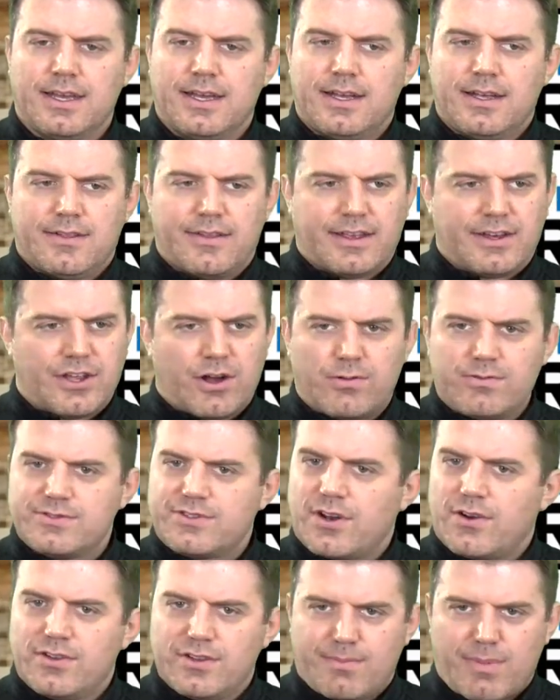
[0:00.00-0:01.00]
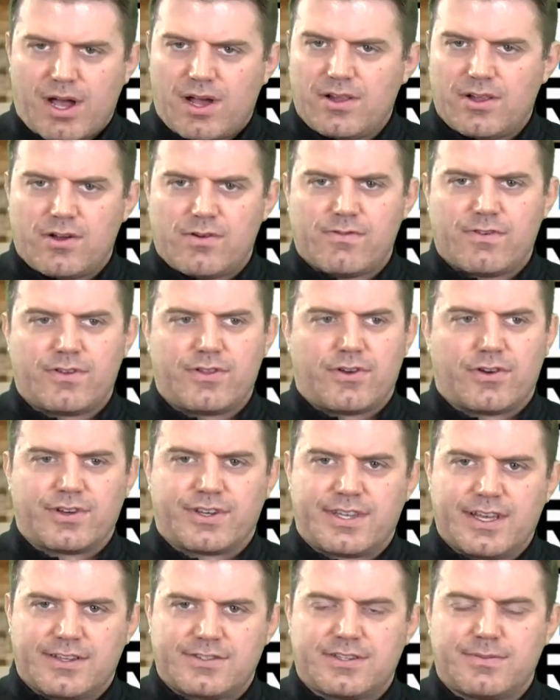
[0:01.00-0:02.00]
they don't turn the ball over. They're
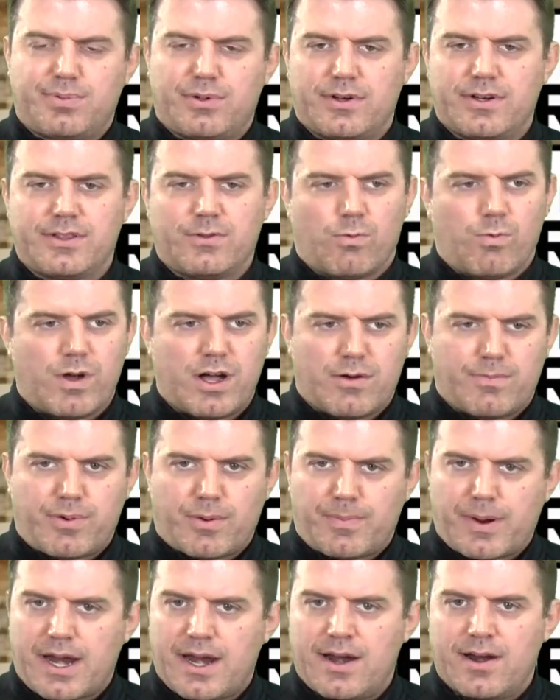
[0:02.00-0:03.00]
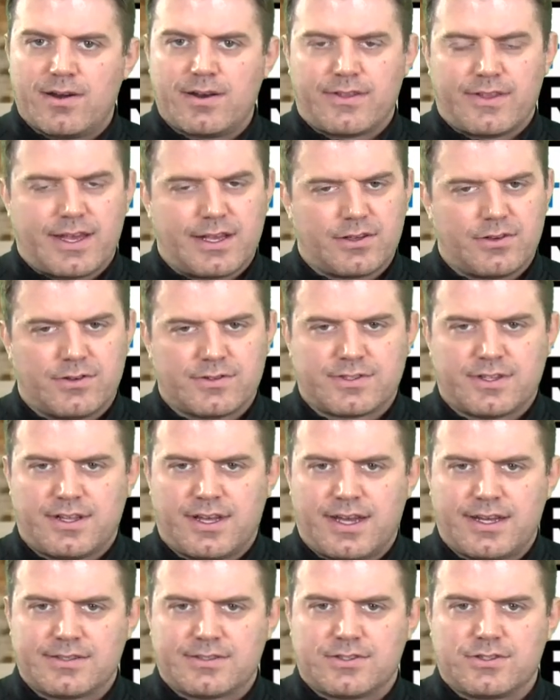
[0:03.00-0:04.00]
disciplined, well prepared, and that goes a
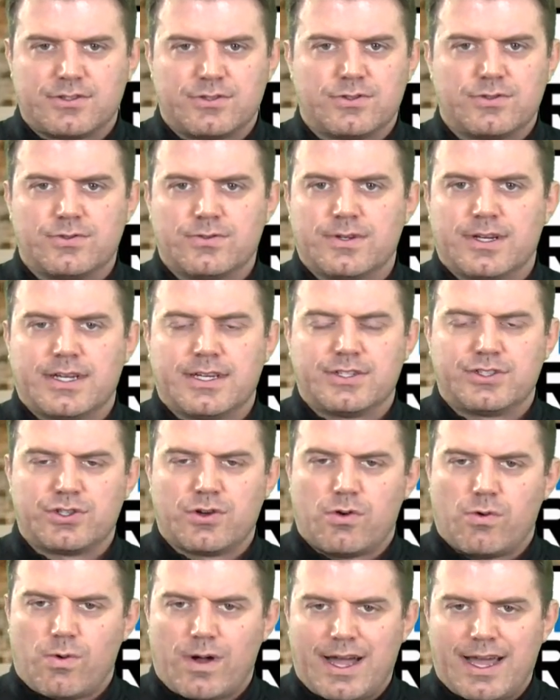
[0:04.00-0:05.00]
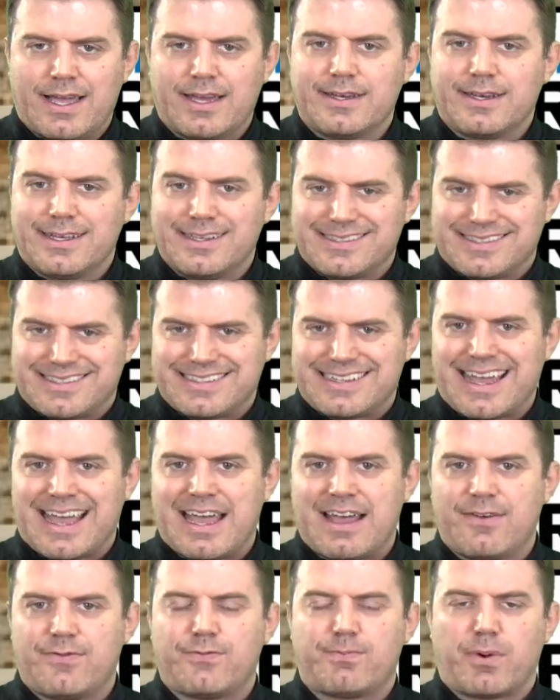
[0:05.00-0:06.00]
lot to Joel Wyatt and his
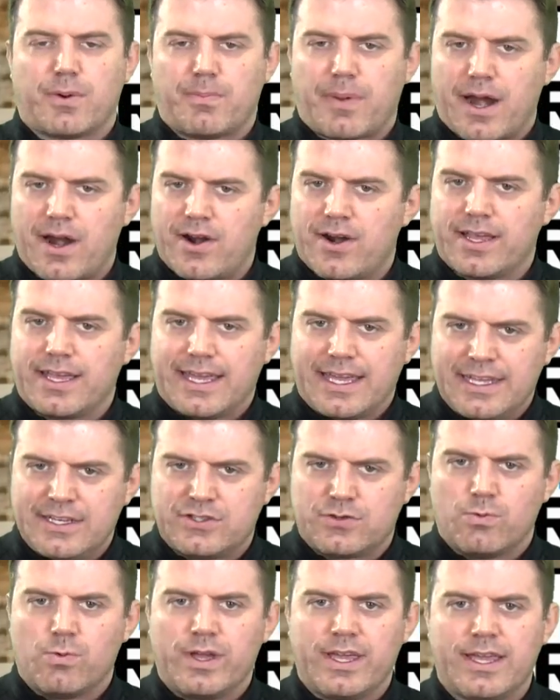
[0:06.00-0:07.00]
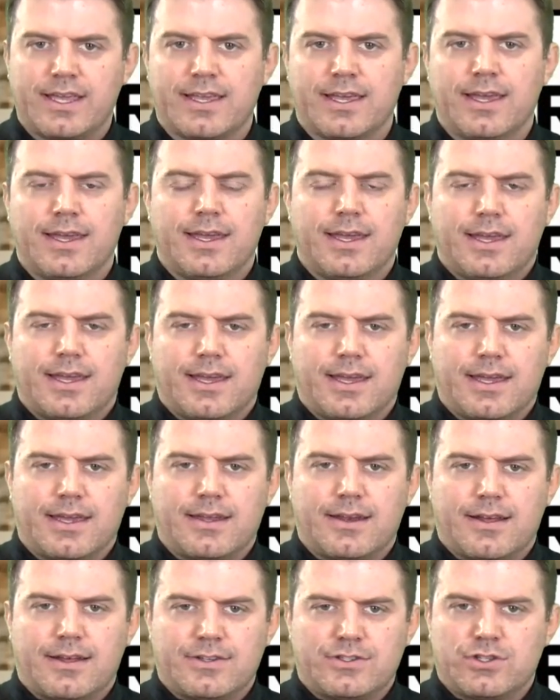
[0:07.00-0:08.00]
staff preparing each week. And
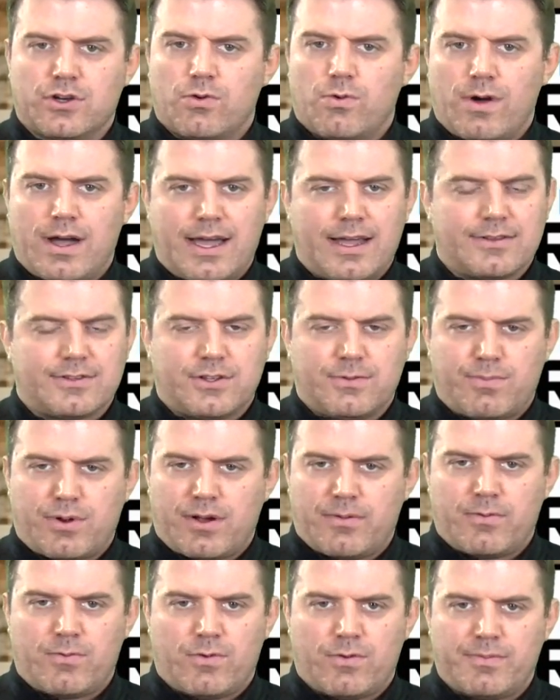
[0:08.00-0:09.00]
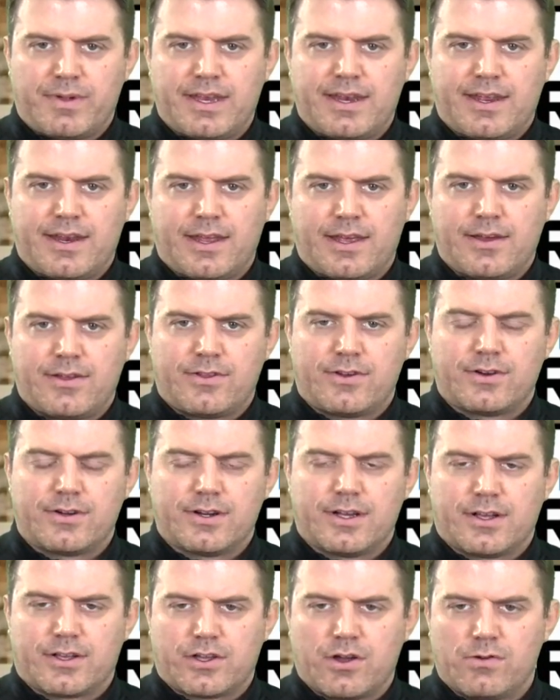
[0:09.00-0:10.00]
Joel Wyatt, you probably won't meet any
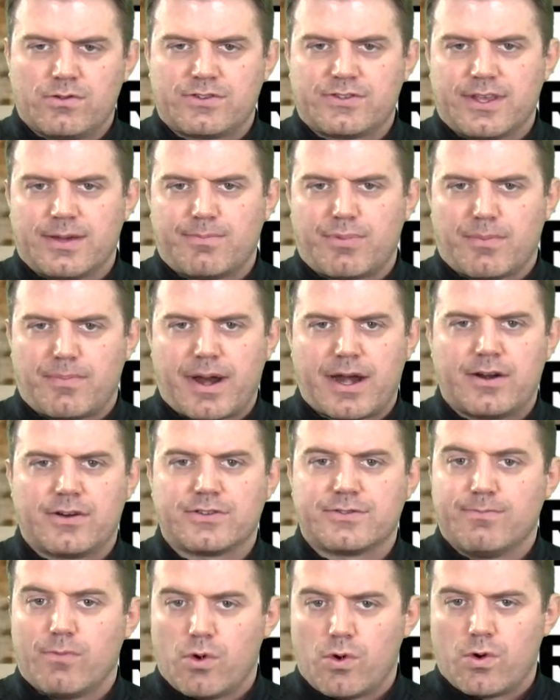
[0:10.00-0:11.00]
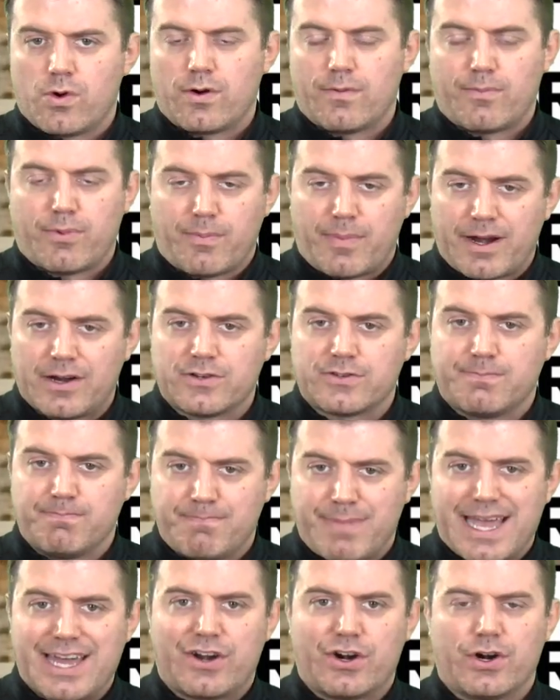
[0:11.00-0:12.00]
other coach that prepares more, prepares
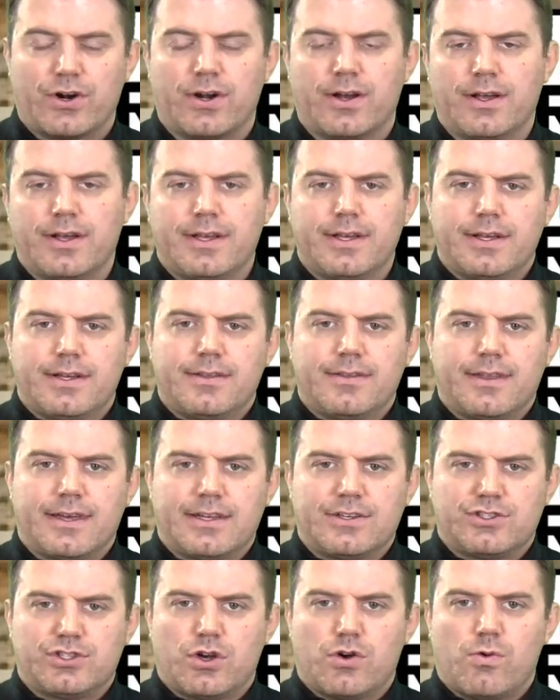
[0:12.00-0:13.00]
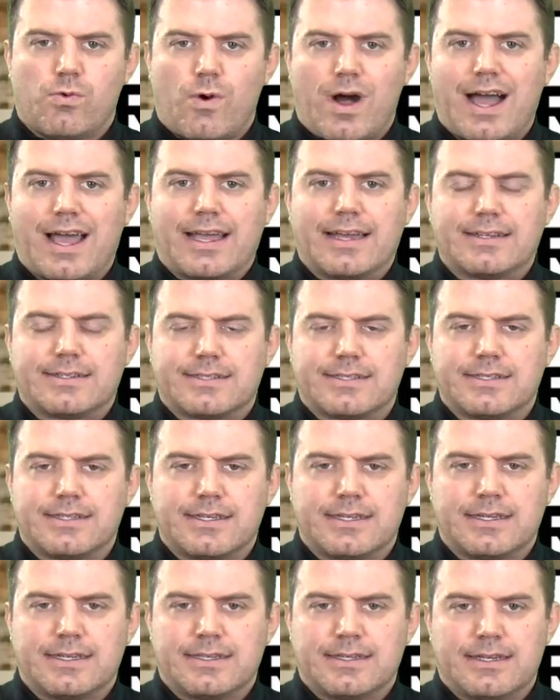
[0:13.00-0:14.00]
better than Joel Wyatt
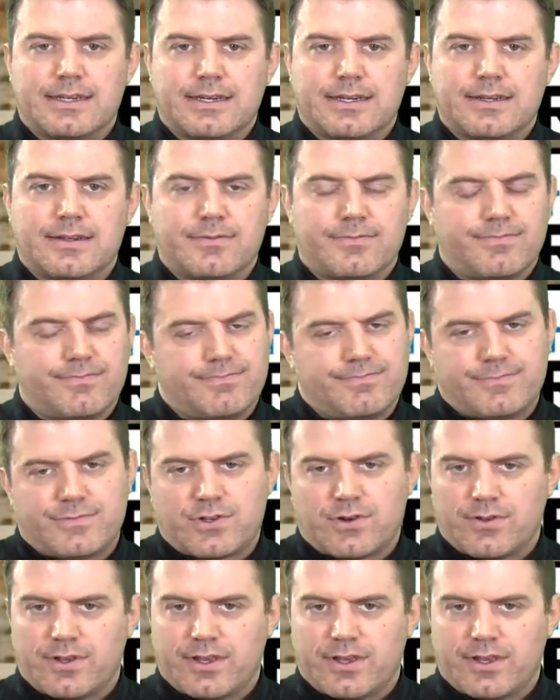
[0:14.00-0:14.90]
in certainly